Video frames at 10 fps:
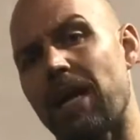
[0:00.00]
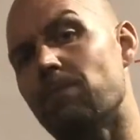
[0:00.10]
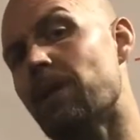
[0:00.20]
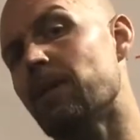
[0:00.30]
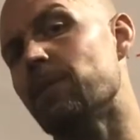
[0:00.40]

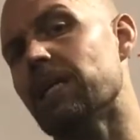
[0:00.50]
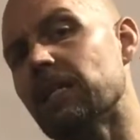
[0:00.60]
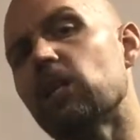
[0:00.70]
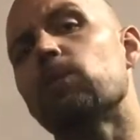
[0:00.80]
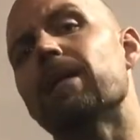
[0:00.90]
may be a
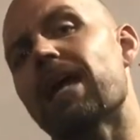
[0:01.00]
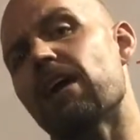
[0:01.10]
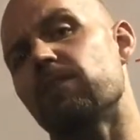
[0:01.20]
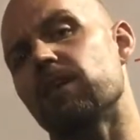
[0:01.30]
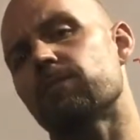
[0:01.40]
little bit
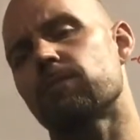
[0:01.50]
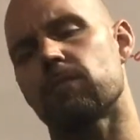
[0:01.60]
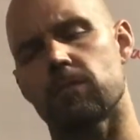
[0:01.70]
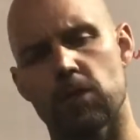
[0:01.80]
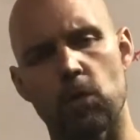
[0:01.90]
heavy.
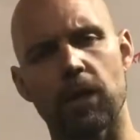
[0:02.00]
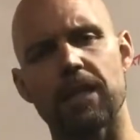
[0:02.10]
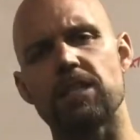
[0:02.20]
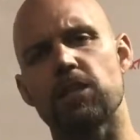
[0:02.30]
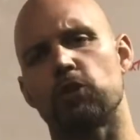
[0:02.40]
So you want to
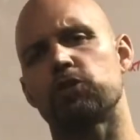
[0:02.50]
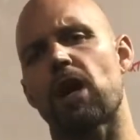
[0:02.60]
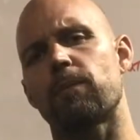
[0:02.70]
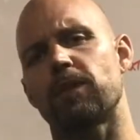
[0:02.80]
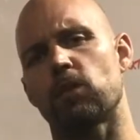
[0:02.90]
consider
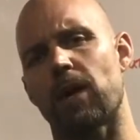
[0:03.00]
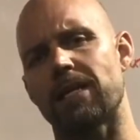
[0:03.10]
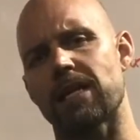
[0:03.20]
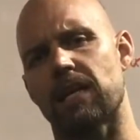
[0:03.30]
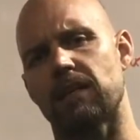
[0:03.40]
dropping the weight
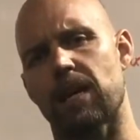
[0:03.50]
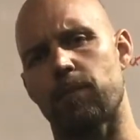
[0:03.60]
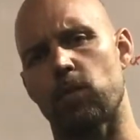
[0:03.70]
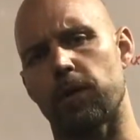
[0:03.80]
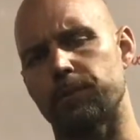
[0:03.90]
down at that
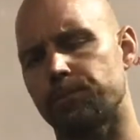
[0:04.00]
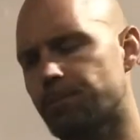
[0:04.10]
point.